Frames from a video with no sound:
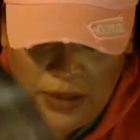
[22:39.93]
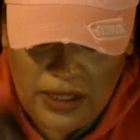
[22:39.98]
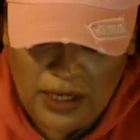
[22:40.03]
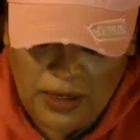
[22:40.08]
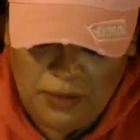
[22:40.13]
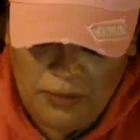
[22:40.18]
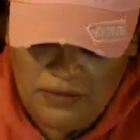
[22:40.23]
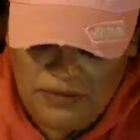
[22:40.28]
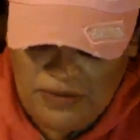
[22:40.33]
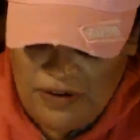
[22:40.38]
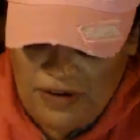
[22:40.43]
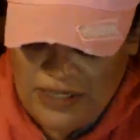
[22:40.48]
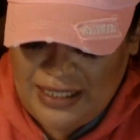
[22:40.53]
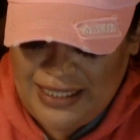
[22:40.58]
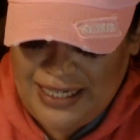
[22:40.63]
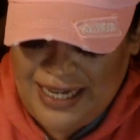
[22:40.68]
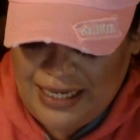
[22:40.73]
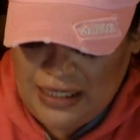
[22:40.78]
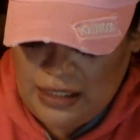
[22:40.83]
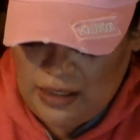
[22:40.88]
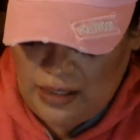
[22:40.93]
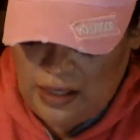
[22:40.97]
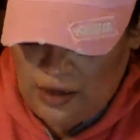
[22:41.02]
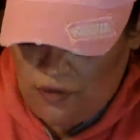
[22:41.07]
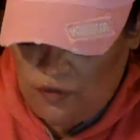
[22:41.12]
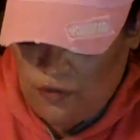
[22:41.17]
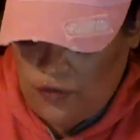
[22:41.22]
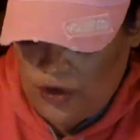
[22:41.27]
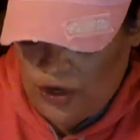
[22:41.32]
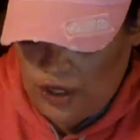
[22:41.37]
going to be very testing
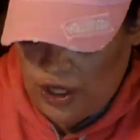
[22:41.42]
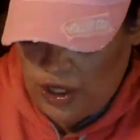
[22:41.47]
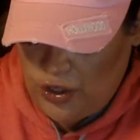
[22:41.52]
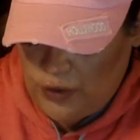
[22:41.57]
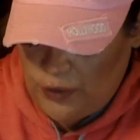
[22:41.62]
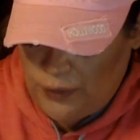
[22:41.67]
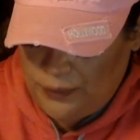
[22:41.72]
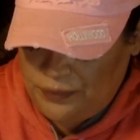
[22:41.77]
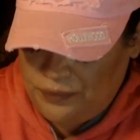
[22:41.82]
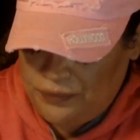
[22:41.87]
for you.